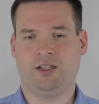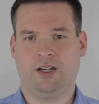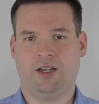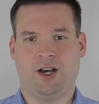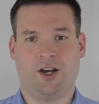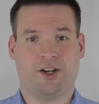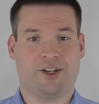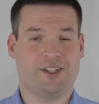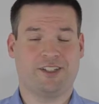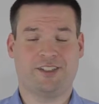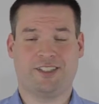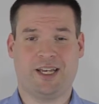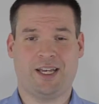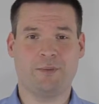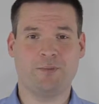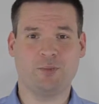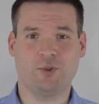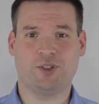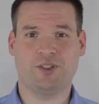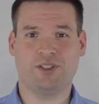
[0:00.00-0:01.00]
A good
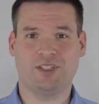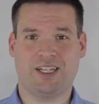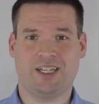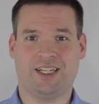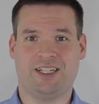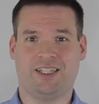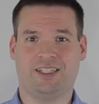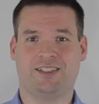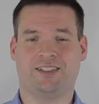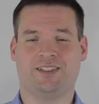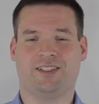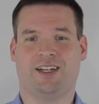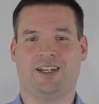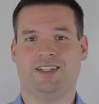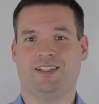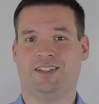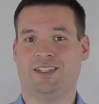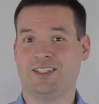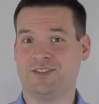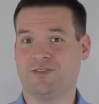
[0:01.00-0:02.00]
example is
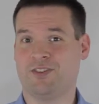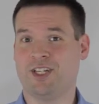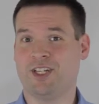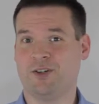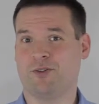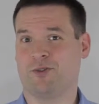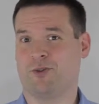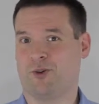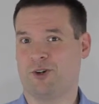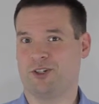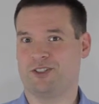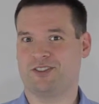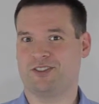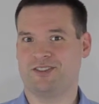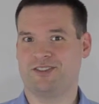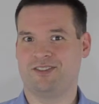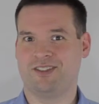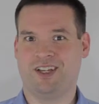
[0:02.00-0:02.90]
this video course.